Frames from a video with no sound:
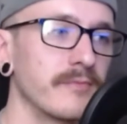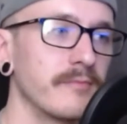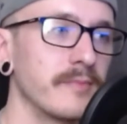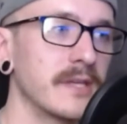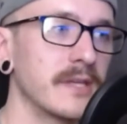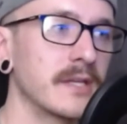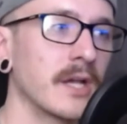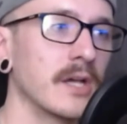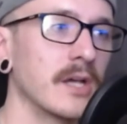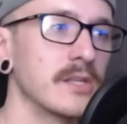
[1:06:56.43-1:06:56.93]

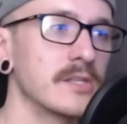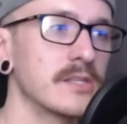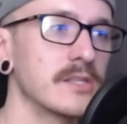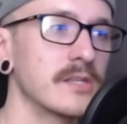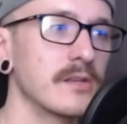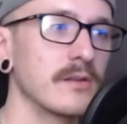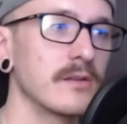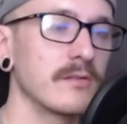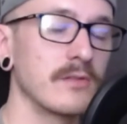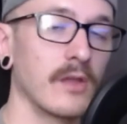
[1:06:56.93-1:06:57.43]
because
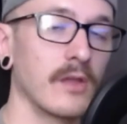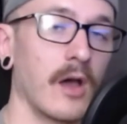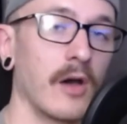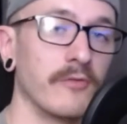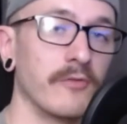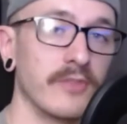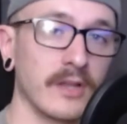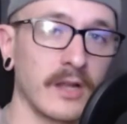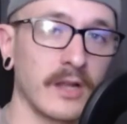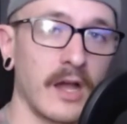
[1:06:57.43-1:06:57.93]

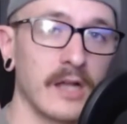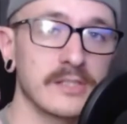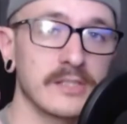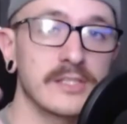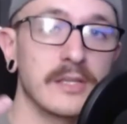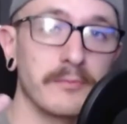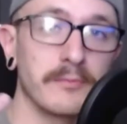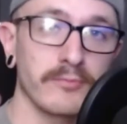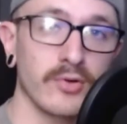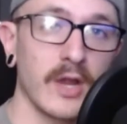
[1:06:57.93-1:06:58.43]
of the
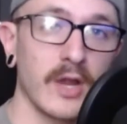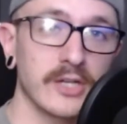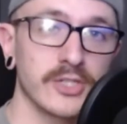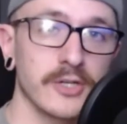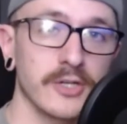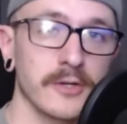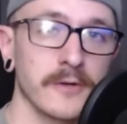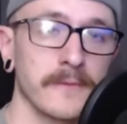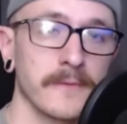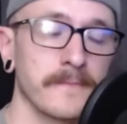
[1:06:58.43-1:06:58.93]
constant
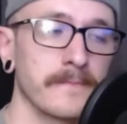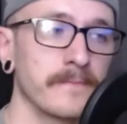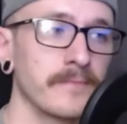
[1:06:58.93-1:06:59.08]
pressure.